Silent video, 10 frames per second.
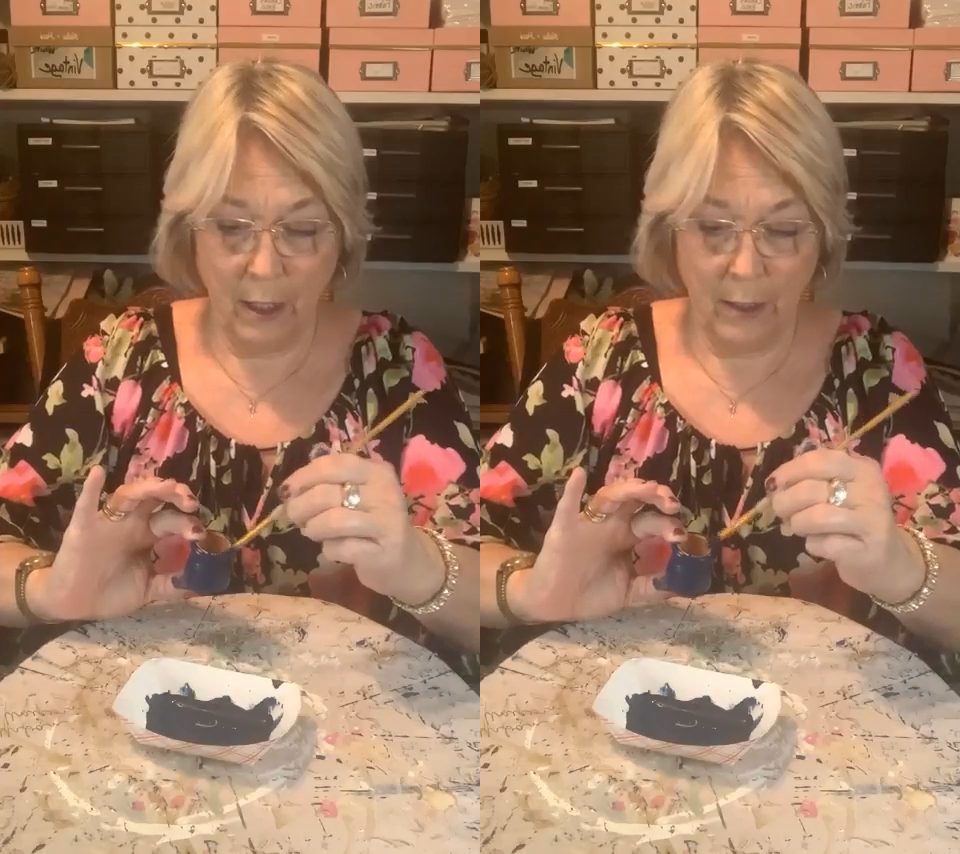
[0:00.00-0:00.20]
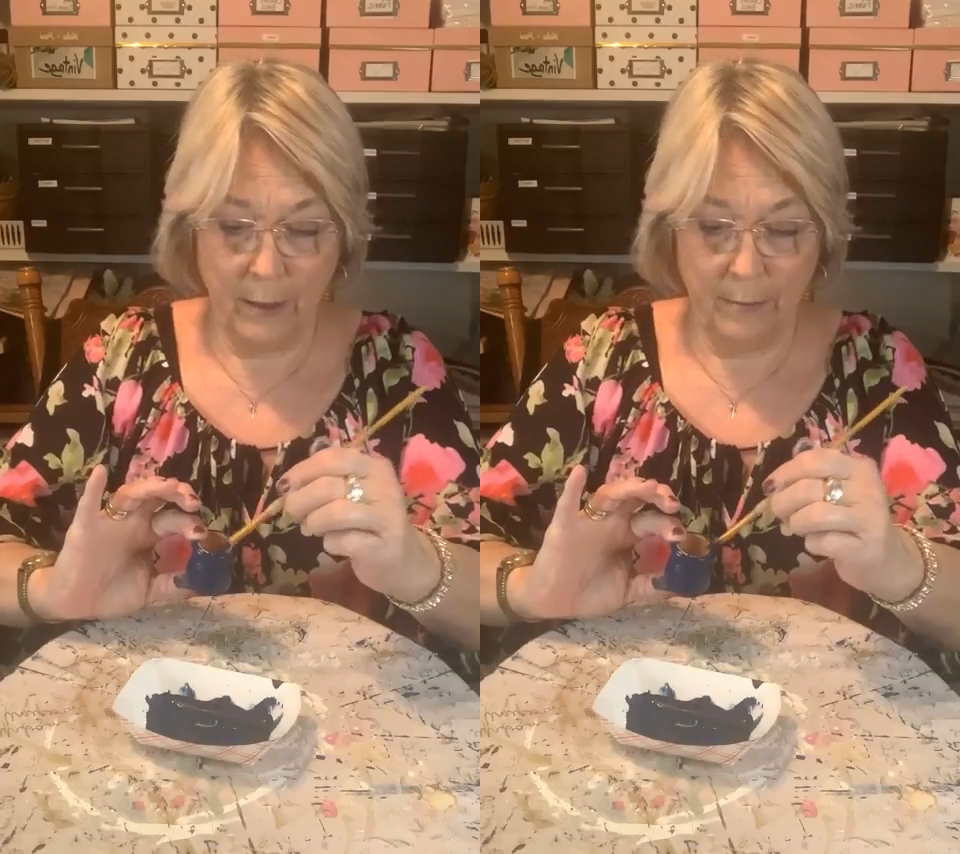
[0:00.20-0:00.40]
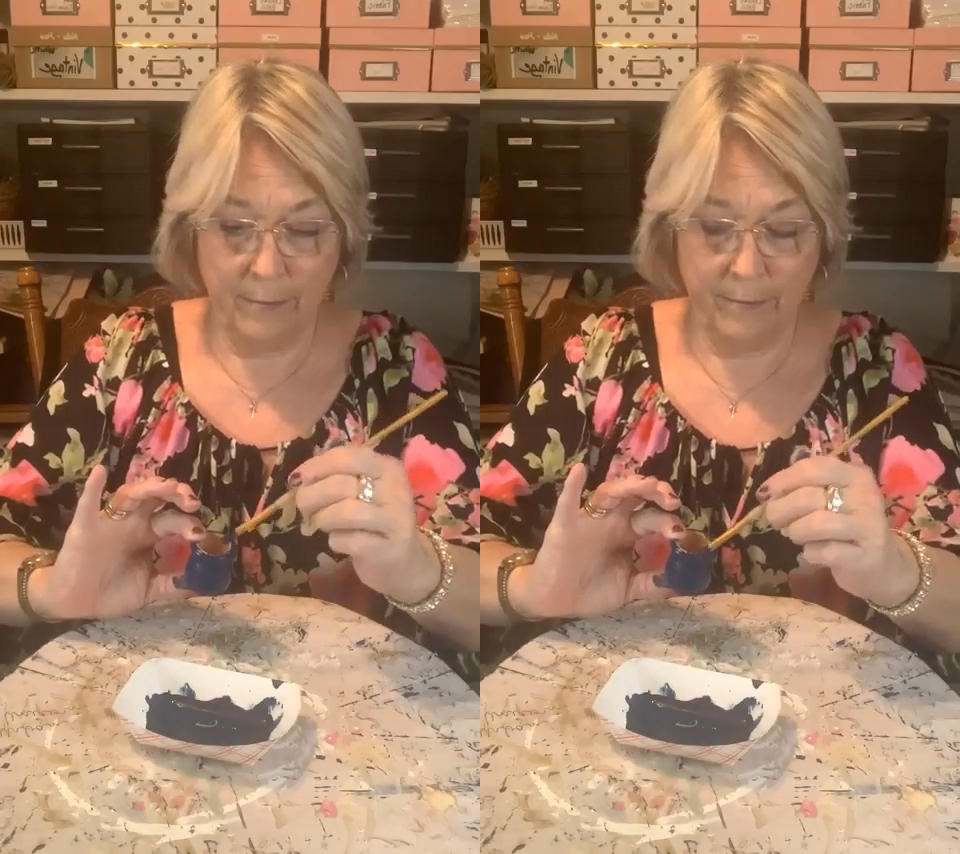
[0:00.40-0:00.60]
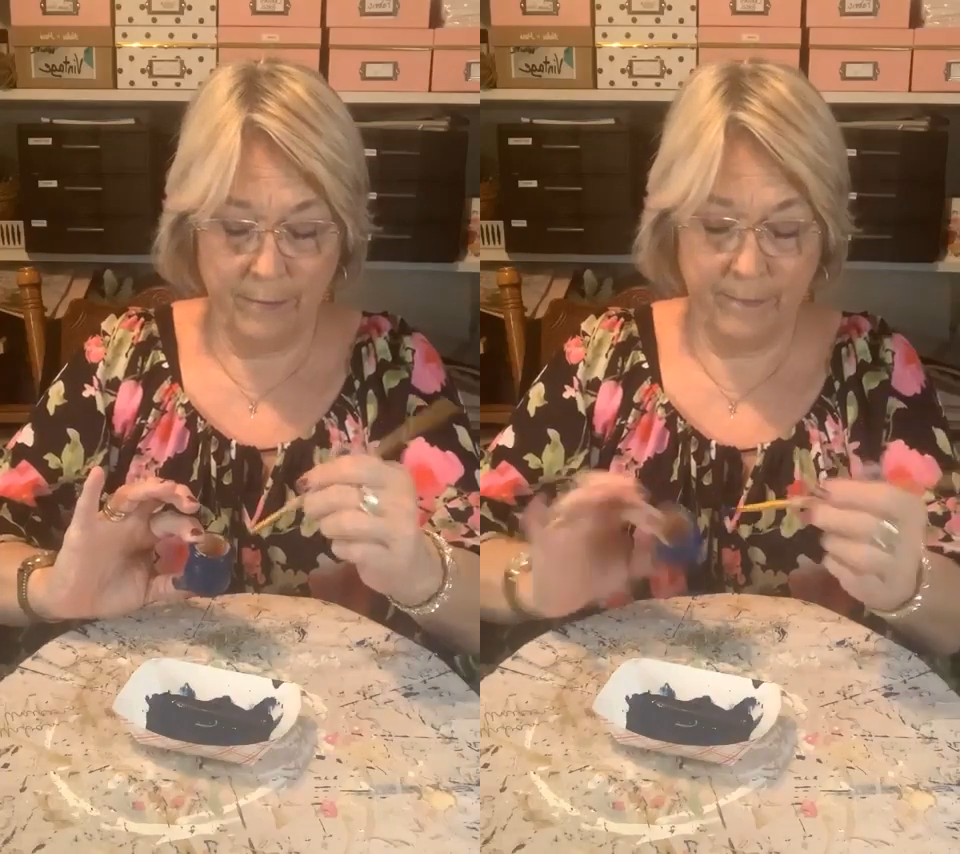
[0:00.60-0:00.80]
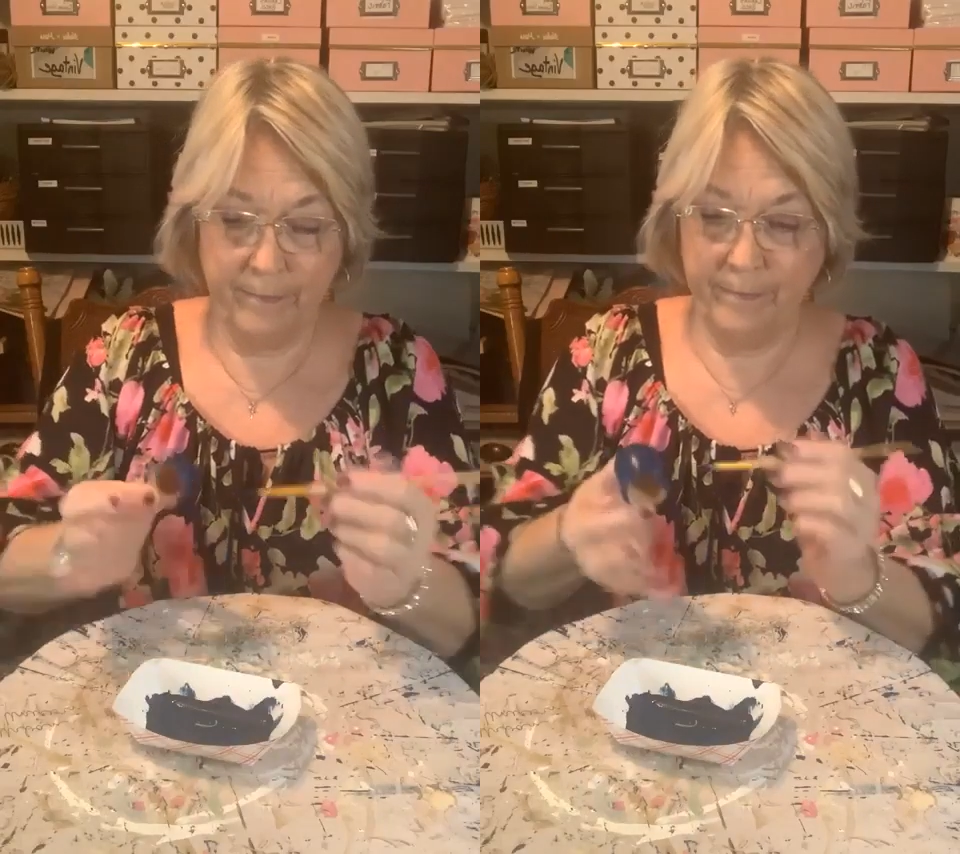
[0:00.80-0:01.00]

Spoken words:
A